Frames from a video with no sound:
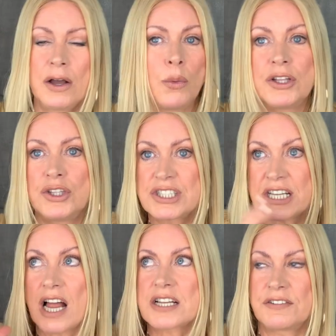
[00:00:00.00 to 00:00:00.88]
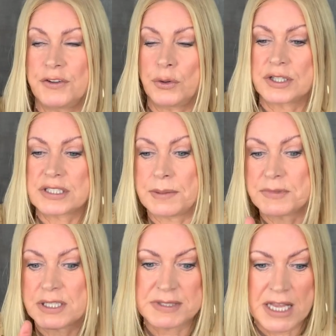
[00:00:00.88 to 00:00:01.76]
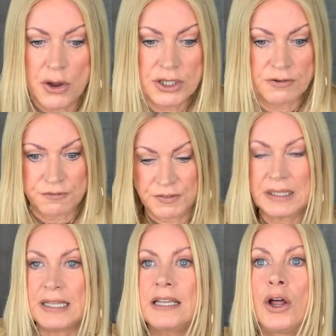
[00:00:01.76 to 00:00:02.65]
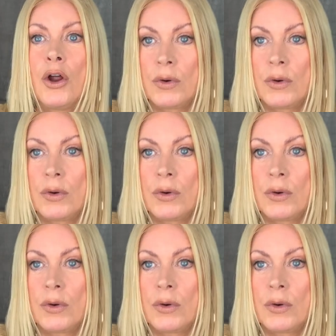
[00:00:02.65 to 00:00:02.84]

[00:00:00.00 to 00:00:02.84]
when you start to feel your symptoms, how you're feeling,